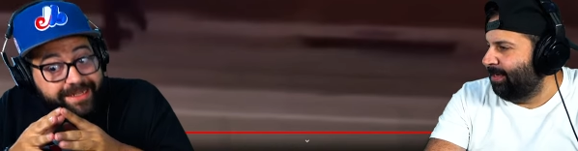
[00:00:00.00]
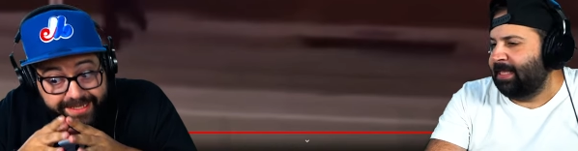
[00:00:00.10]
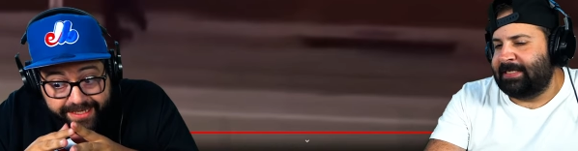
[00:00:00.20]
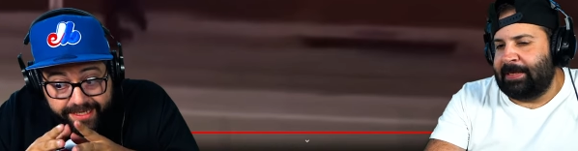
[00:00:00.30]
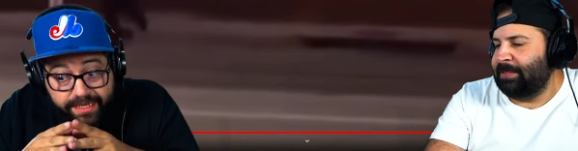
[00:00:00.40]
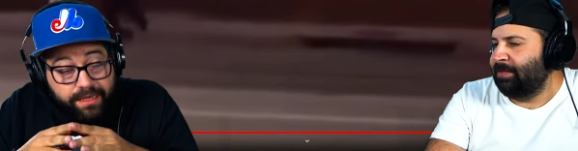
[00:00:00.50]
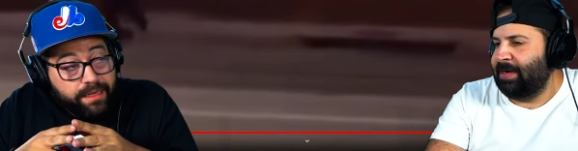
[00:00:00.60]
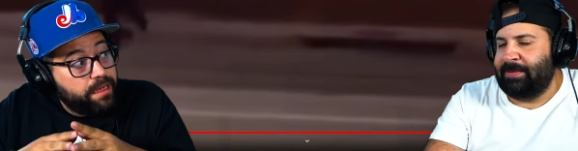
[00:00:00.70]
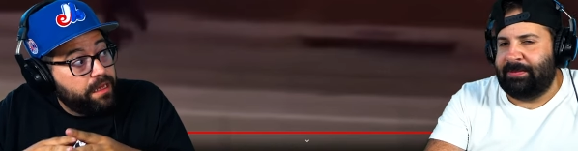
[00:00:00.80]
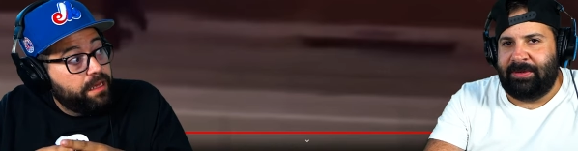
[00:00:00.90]
Speaker 1: Okay, stop with the
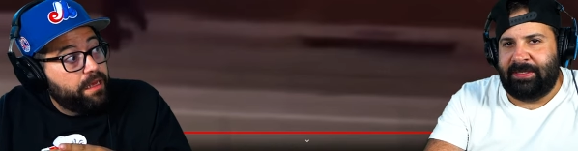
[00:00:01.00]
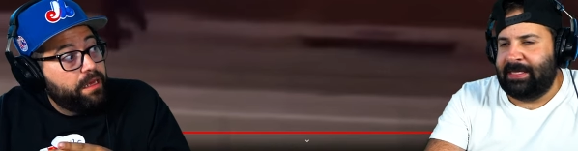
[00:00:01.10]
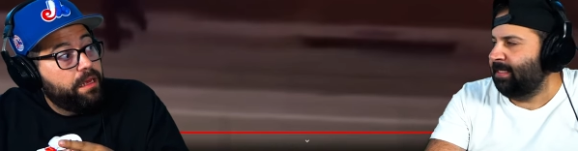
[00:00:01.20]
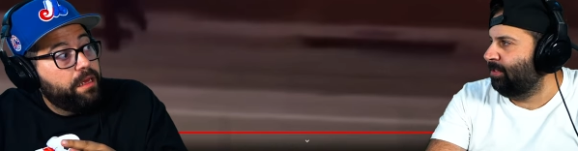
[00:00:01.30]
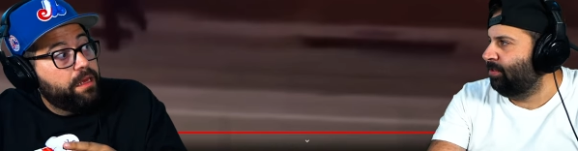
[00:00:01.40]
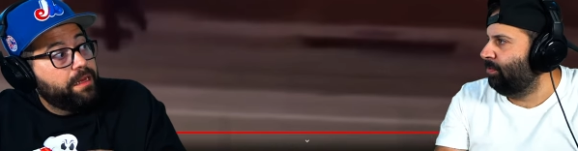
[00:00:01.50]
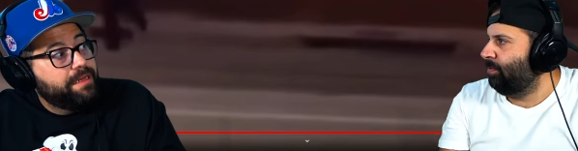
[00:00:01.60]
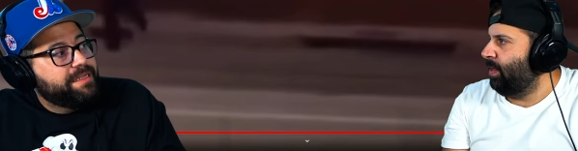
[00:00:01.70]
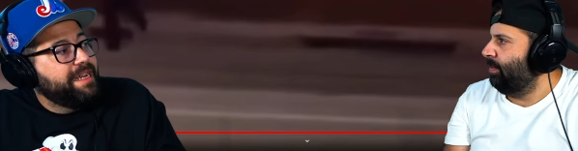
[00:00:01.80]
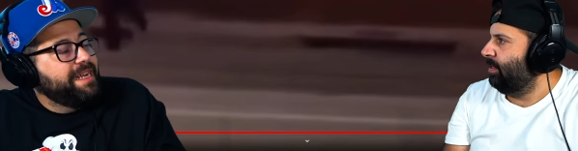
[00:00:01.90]
gremlin, bro. Nothing to do with
Speaker 2: gremlin. It's
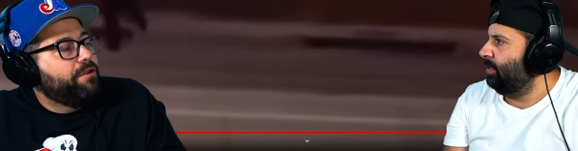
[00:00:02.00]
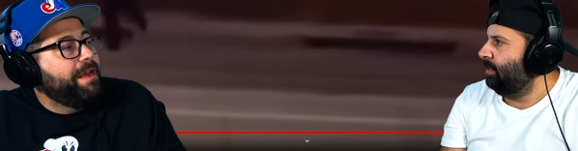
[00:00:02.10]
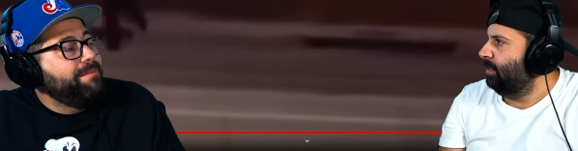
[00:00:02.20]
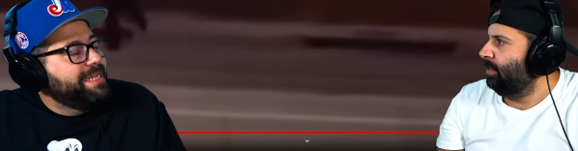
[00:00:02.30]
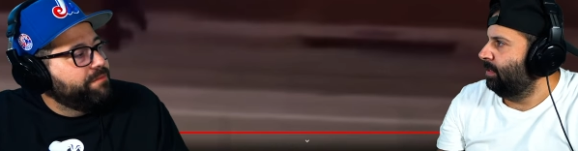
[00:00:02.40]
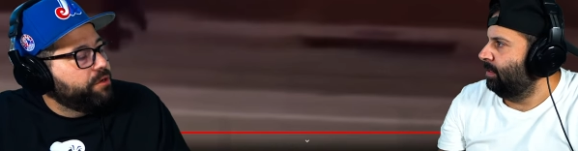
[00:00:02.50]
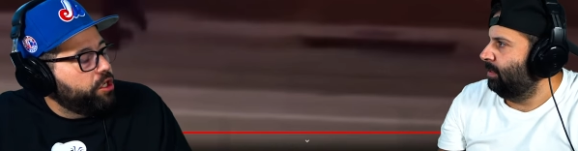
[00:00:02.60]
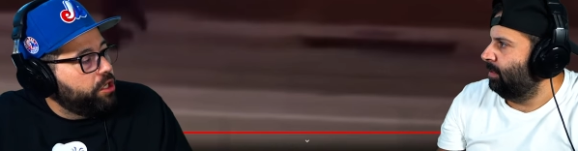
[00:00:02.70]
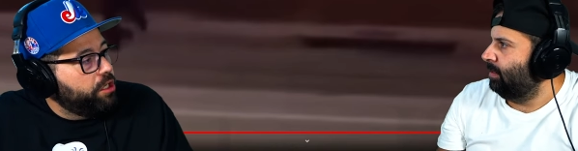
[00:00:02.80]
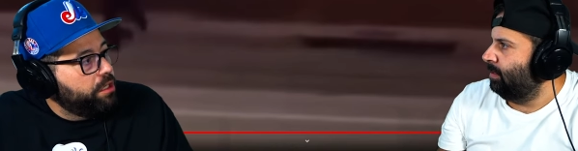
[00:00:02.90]
not a gremlin,
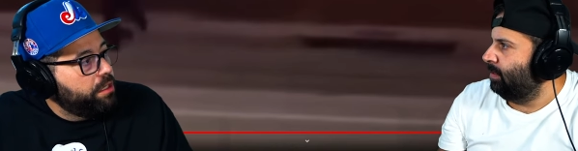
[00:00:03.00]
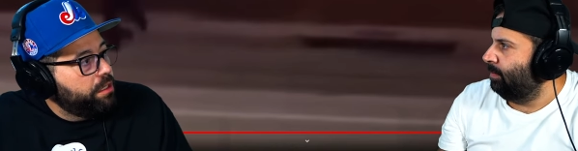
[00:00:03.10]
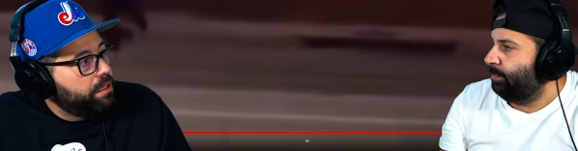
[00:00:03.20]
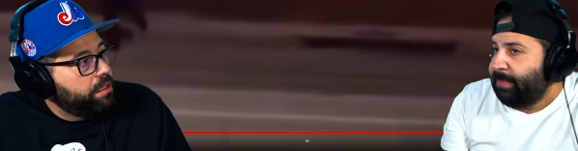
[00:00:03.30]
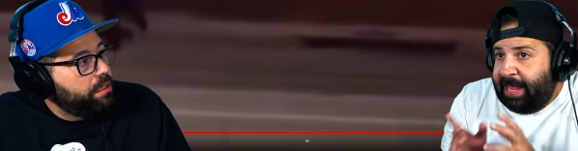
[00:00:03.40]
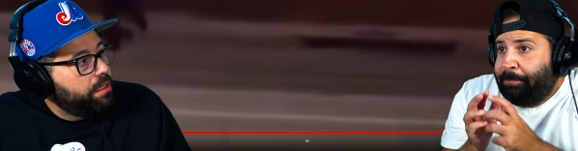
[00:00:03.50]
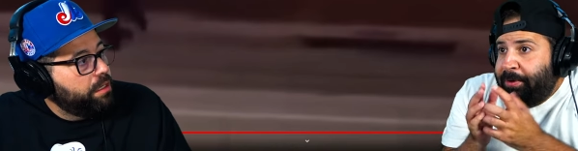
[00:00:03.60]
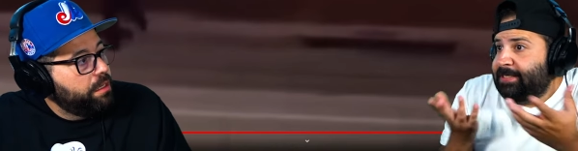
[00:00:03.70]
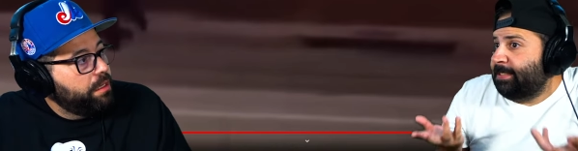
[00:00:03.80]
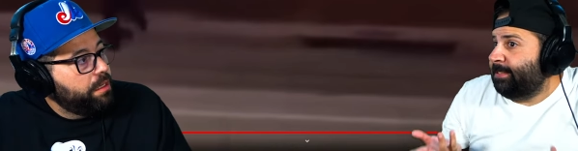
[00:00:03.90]
bro. Hey,
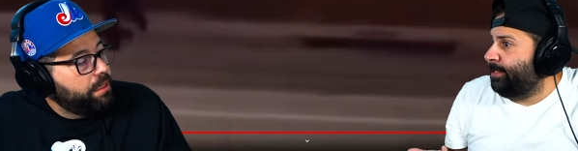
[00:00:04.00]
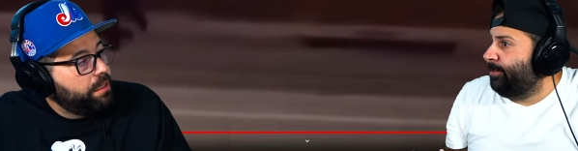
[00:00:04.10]
Speaker 1: precious. That's